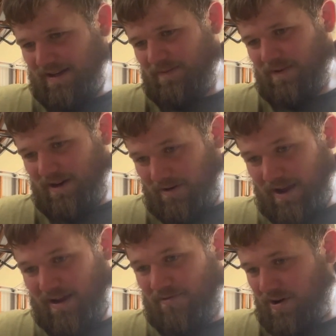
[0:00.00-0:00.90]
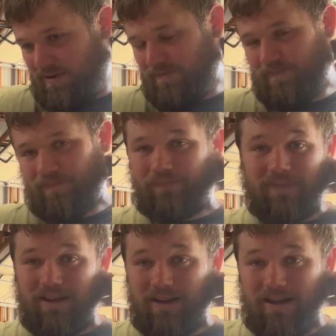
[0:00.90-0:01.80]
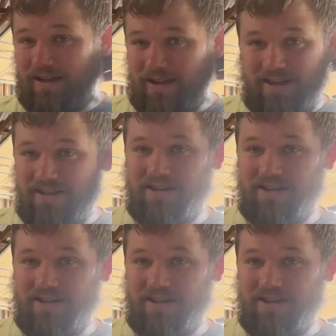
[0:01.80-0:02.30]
like, okay, well, It needs a